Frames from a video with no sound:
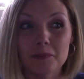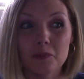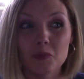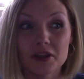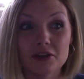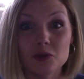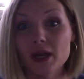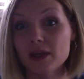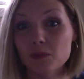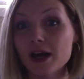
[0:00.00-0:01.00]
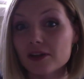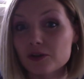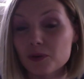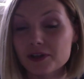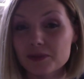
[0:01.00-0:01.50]
whether you ate well or
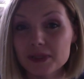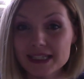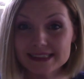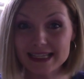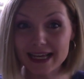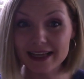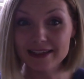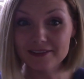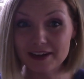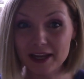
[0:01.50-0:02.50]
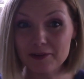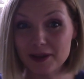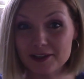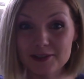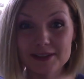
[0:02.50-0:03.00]
ordered pizza, right?
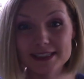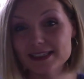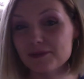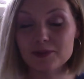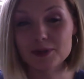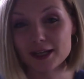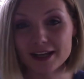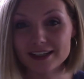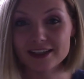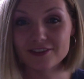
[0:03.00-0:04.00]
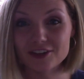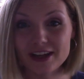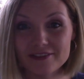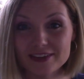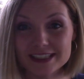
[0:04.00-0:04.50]
Whether you did something productive or
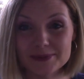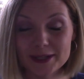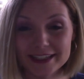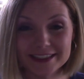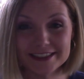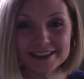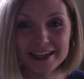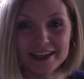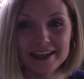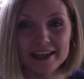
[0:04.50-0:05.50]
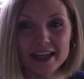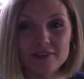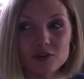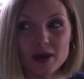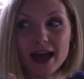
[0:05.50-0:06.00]
Netflix binged.
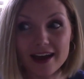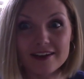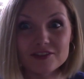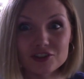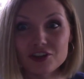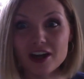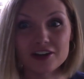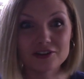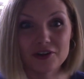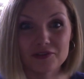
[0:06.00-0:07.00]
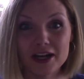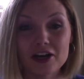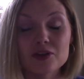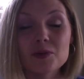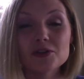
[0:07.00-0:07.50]
If you have, you're not alone, right?
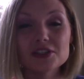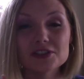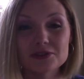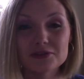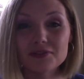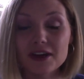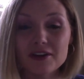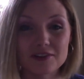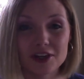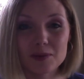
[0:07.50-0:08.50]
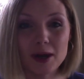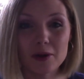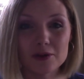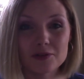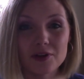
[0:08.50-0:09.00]
Our emotions are very, very
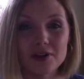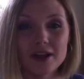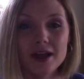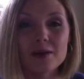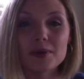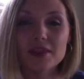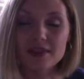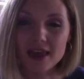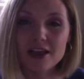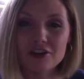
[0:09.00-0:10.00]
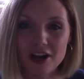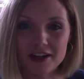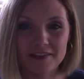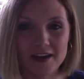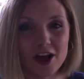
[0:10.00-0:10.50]
powerful, but they are not
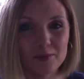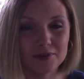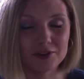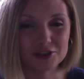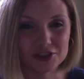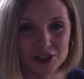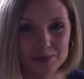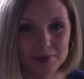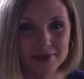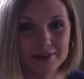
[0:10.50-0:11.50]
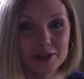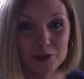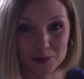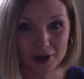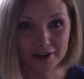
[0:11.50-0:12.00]
at the helm of your ship.
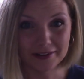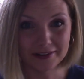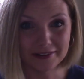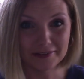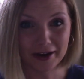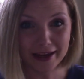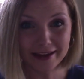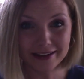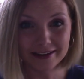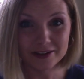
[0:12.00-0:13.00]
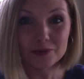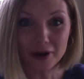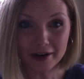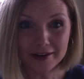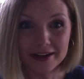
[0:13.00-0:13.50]
You are, right? You
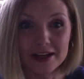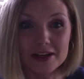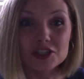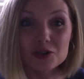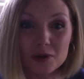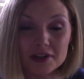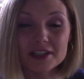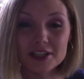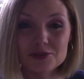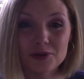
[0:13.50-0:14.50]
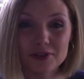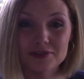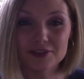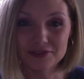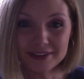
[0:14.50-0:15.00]
are. You are in control of
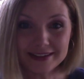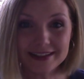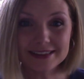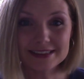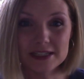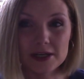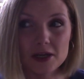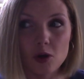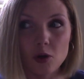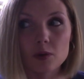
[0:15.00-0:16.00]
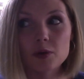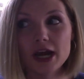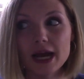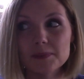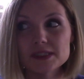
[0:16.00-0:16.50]
your feelings. Or
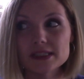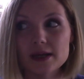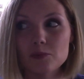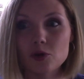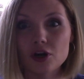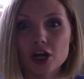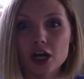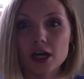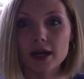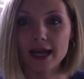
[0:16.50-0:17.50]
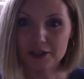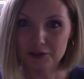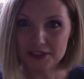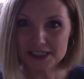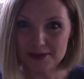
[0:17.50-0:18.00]
perhaps a more
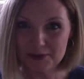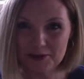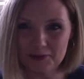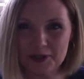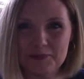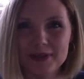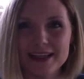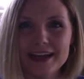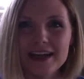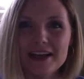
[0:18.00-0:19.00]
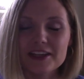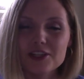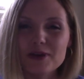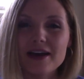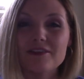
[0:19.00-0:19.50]
accurate statement would be
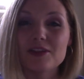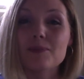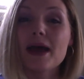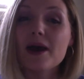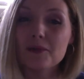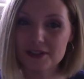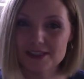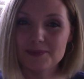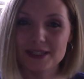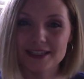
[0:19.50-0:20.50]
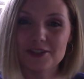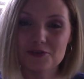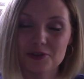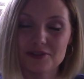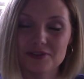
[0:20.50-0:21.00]
you have the power to be in
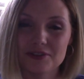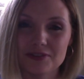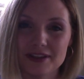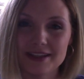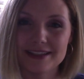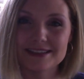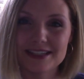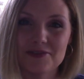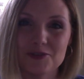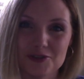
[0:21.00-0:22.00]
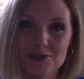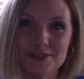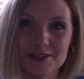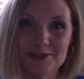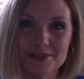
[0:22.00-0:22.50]
control of your feelings if you choose
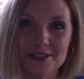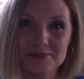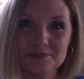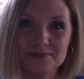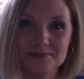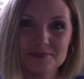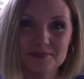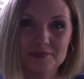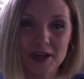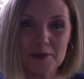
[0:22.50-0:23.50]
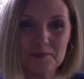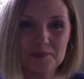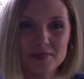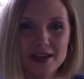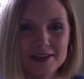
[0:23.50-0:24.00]
to use it, right?
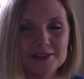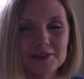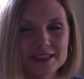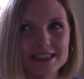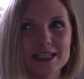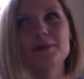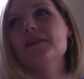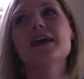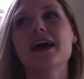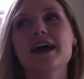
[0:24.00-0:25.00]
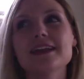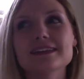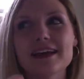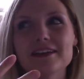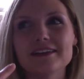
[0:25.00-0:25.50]
So let's think about that. How does
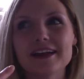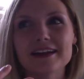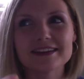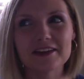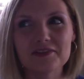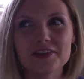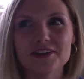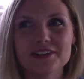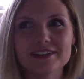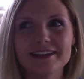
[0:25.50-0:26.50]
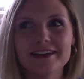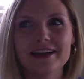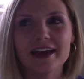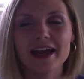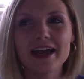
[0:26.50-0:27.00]
that feel?
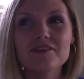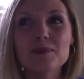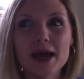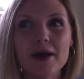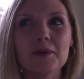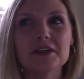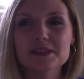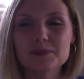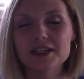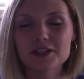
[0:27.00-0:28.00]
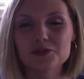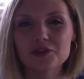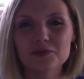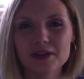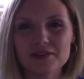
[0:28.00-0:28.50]
I have the power to be in
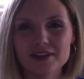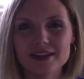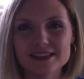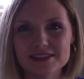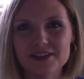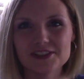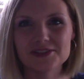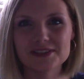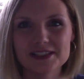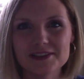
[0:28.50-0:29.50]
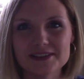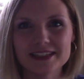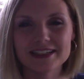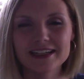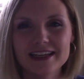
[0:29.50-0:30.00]
control of my feelings if I choose to use
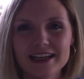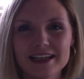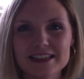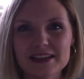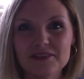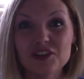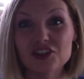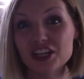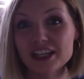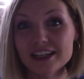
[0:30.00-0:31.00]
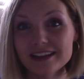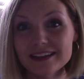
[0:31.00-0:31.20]
it. Does that feel good?